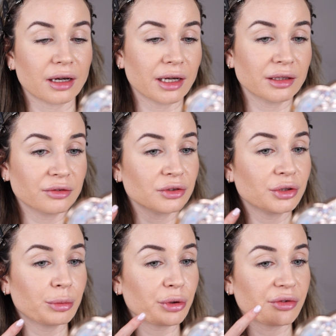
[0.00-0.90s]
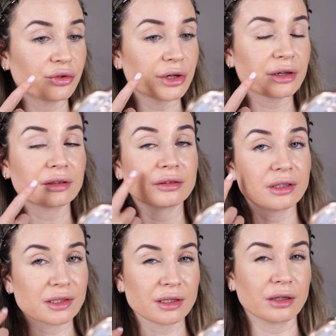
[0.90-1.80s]
I definitely prefer
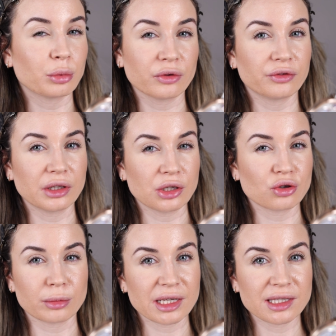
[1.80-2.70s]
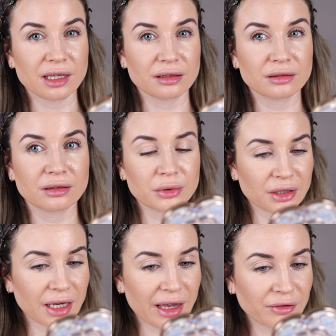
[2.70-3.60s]
this type of finish on my skin,
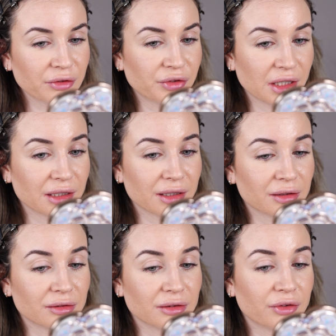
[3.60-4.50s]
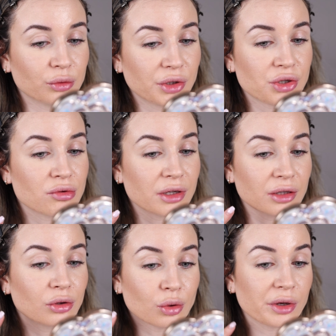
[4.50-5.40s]
but I have a feeling that the foundation will
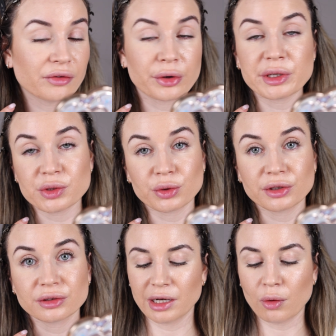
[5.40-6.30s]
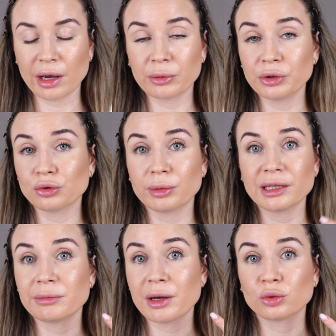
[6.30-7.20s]
get glowy very soon. Now I'm going to
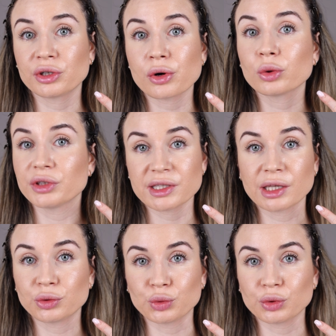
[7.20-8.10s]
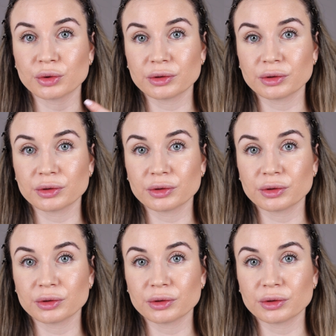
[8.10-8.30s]
apply the powder on this side too.